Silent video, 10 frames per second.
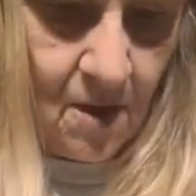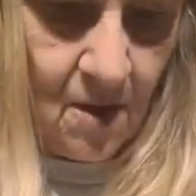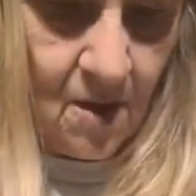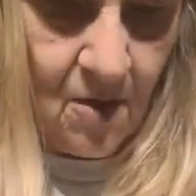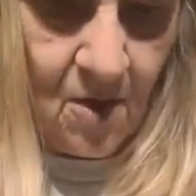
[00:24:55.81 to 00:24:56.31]

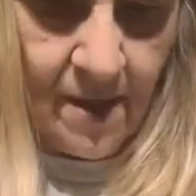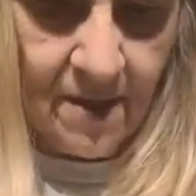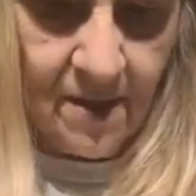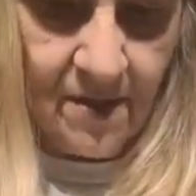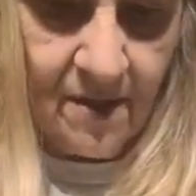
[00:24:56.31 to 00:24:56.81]
kind of
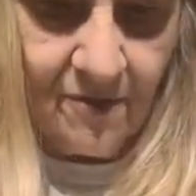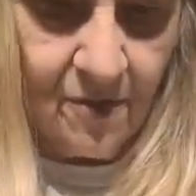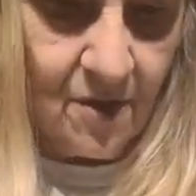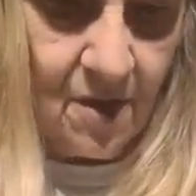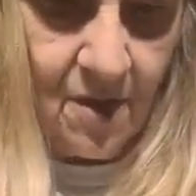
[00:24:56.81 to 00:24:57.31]
like the
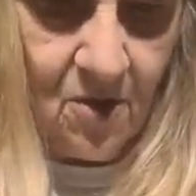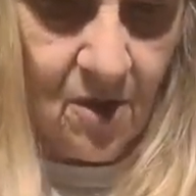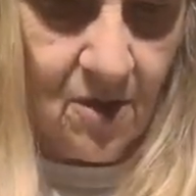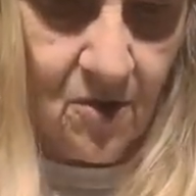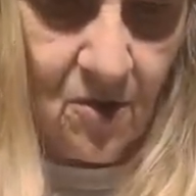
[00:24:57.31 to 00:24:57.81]
different in
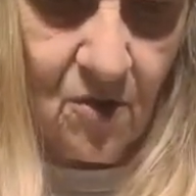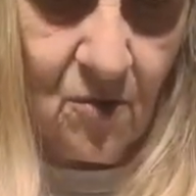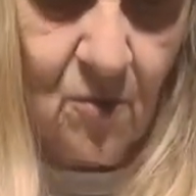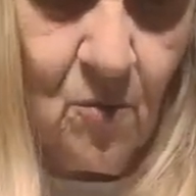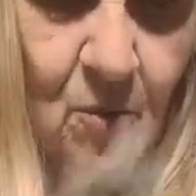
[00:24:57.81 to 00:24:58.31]
heights.
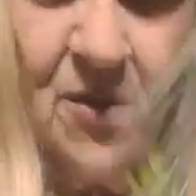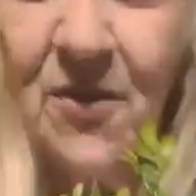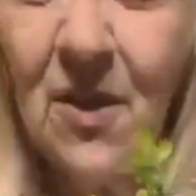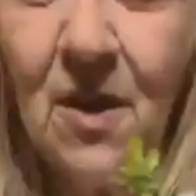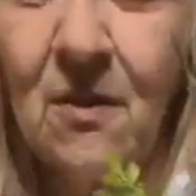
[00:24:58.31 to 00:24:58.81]
What do you
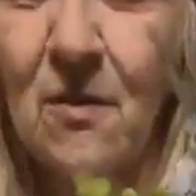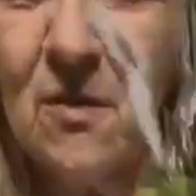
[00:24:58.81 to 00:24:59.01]
think?